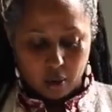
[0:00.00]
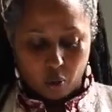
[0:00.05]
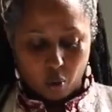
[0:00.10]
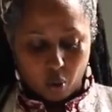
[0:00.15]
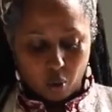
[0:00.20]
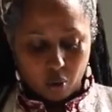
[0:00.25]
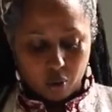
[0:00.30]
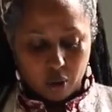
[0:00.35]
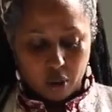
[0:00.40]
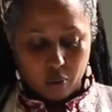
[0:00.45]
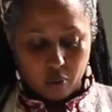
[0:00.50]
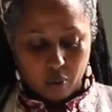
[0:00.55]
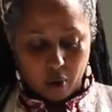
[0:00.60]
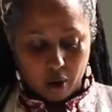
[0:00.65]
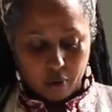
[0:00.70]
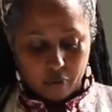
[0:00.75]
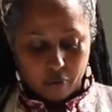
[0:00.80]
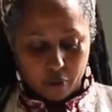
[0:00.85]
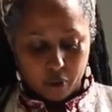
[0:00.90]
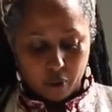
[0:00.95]
You only
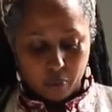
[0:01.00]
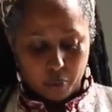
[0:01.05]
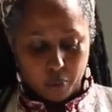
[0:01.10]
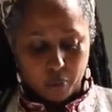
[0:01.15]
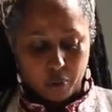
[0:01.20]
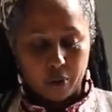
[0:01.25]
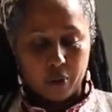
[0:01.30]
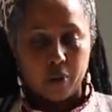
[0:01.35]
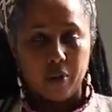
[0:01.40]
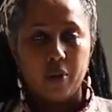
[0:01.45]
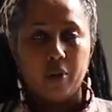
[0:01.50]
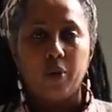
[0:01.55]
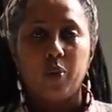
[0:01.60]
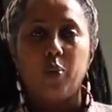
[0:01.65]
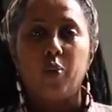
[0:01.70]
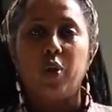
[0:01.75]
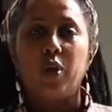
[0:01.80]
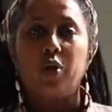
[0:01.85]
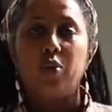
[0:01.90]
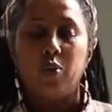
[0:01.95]
run for the
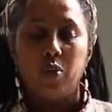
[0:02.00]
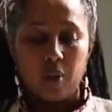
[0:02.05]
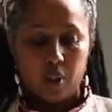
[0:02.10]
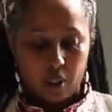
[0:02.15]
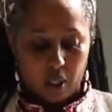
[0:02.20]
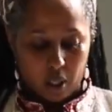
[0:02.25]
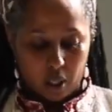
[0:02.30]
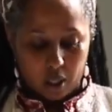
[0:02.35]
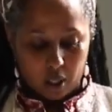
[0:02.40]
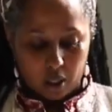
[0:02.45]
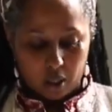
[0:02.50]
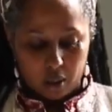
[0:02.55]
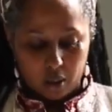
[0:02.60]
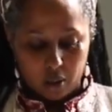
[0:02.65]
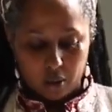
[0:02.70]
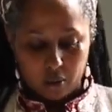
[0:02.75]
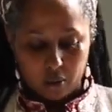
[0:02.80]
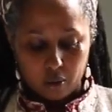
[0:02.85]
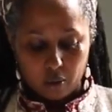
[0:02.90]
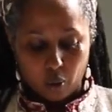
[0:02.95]
border when you see
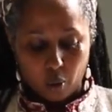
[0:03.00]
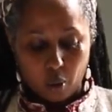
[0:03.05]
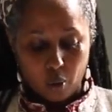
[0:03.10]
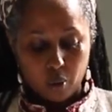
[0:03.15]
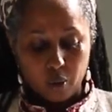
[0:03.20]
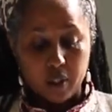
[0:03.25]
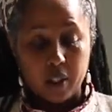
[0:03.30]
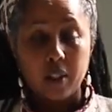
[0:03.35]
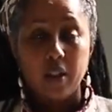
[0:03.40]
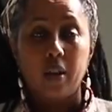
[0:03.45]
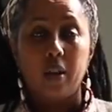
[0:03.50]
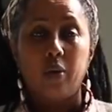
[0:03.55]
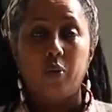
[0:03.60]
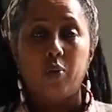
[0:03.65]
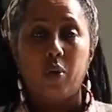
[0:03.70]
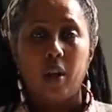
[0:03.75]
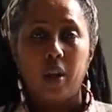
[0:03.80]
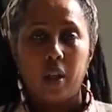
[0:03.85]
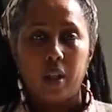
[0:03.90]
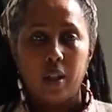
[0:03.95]
the whole city
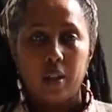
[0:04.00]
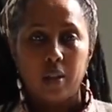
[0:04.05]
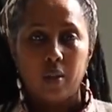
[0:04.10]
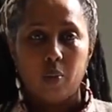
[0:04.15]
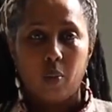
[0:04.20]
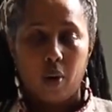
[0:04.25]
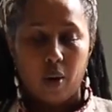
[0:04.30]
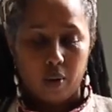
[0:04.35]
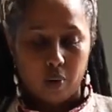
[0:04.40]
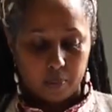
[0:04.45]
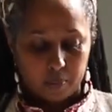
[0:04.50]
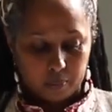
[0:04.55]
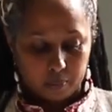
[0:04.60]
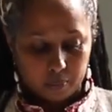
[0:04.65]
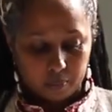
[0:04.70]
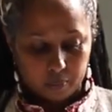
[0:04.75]
running as well."